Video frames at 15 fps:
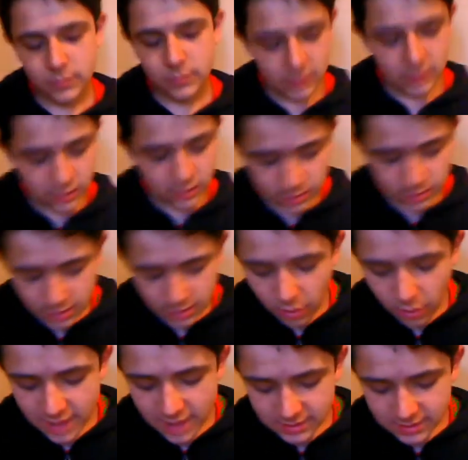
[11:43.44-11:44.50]
And then the
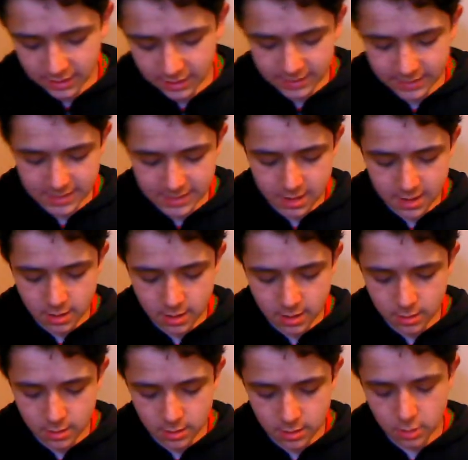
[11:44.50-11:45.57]
last thing I said
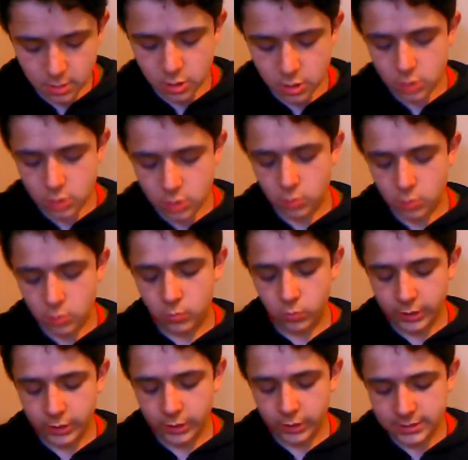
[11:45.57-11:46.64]

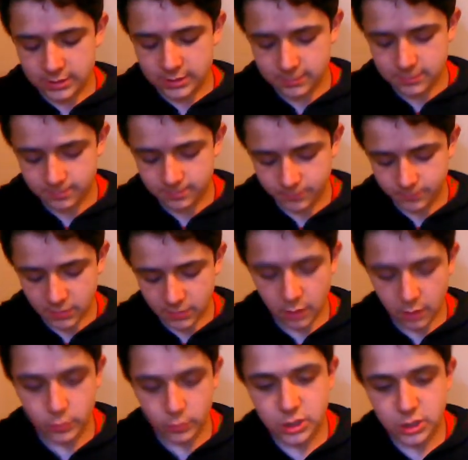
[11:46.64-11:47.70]
was
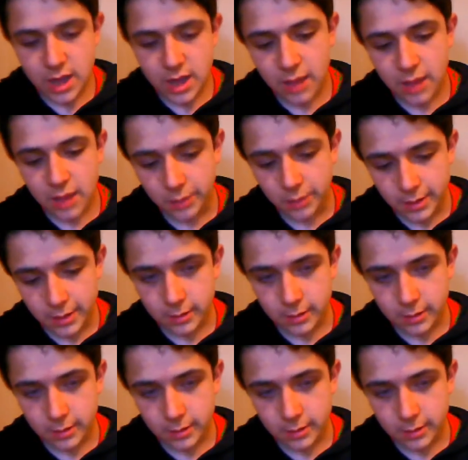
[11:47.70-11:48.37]
originality.